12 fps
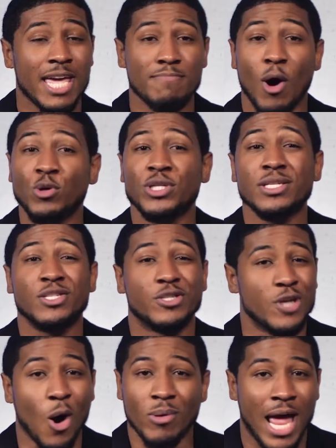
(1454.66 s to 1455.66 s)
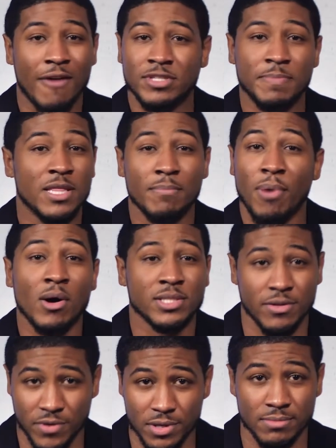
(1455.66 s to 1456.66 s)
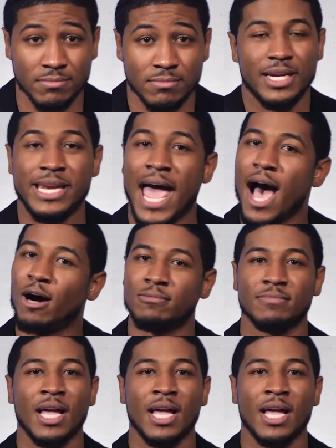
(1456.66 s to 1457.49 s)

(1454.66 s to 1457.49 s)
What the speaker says: emotions don't have to be the boss of you. Now,